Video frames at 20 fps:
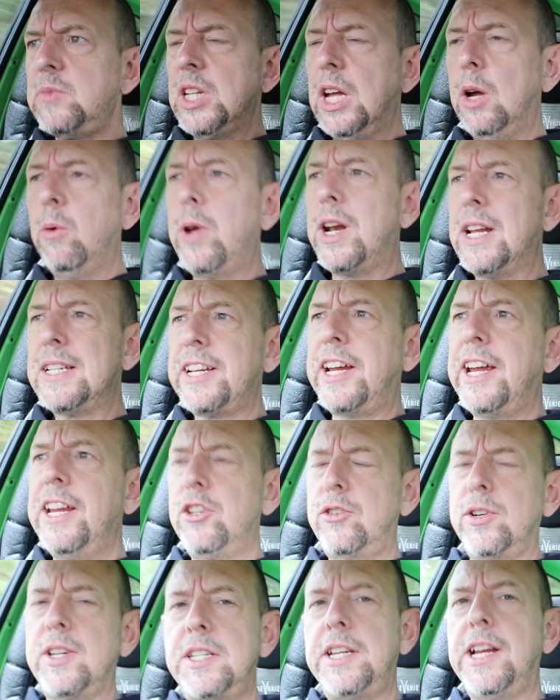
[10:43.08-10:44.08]
And when I say
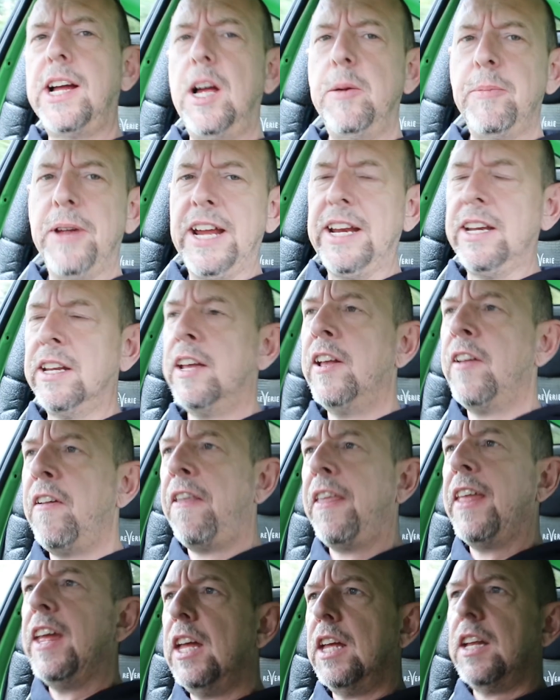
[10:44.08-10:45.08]
interesting, I mean
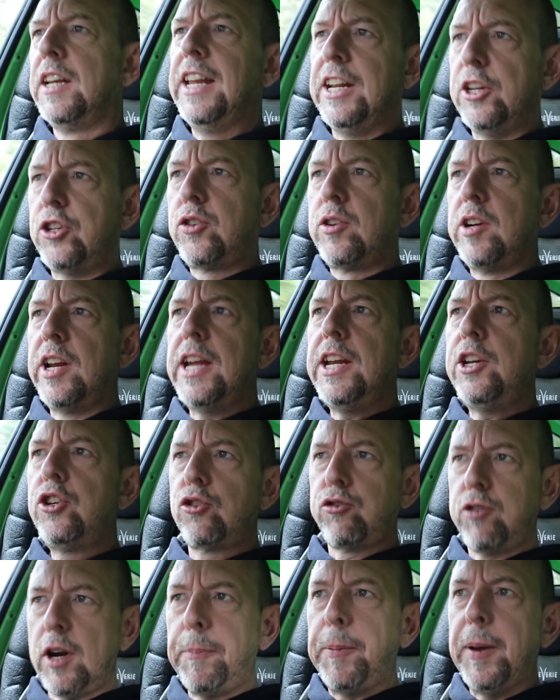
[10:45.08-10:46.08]
literally
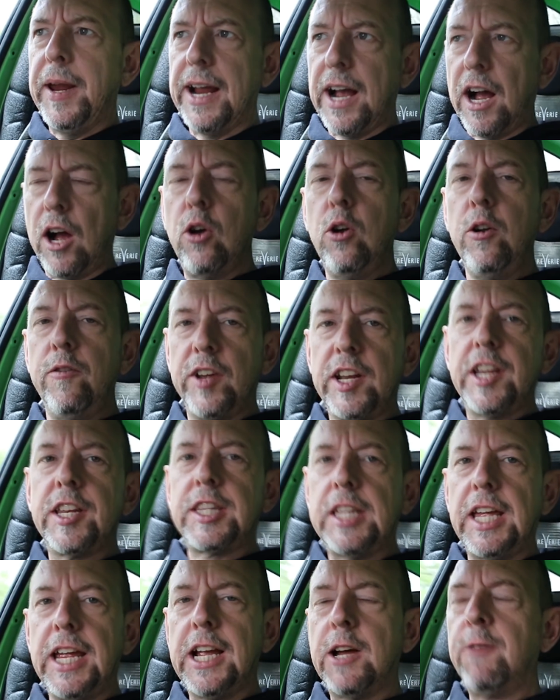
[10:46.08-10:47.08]
tripping over the
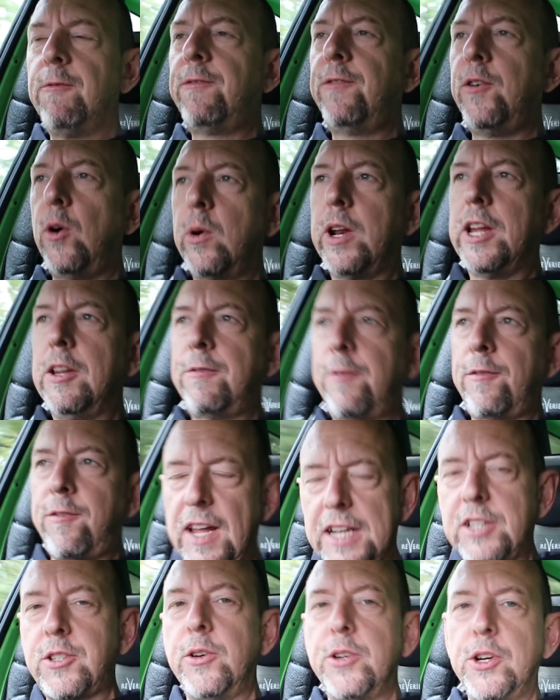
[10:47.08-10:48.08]
thing and falling
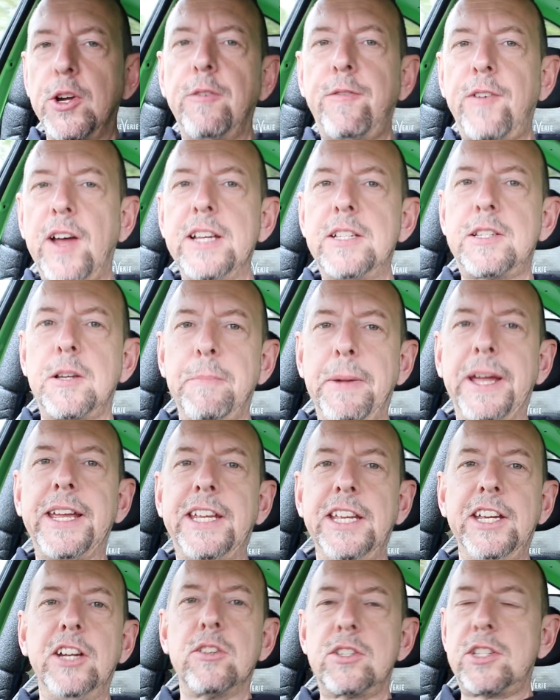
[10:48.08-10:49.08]
flat on your face and
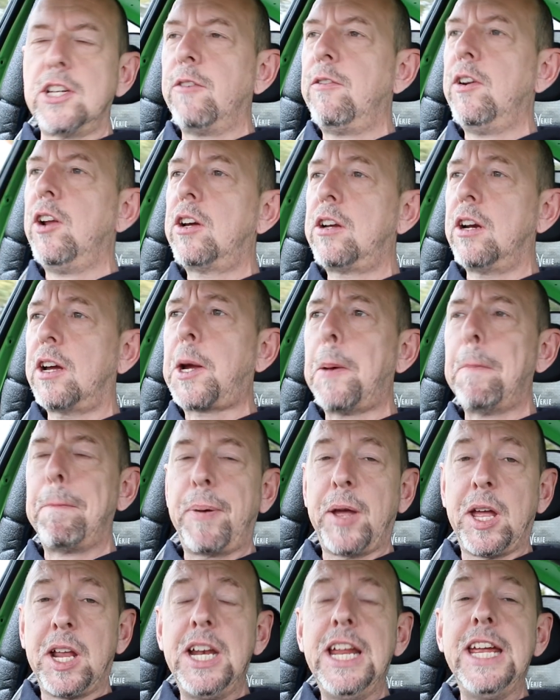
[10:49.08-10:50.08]
making yourself look like a
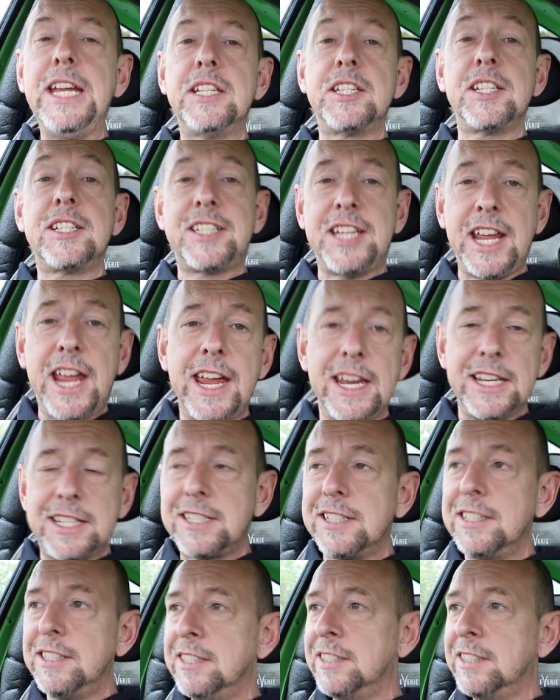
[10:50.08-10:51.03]
complete tit.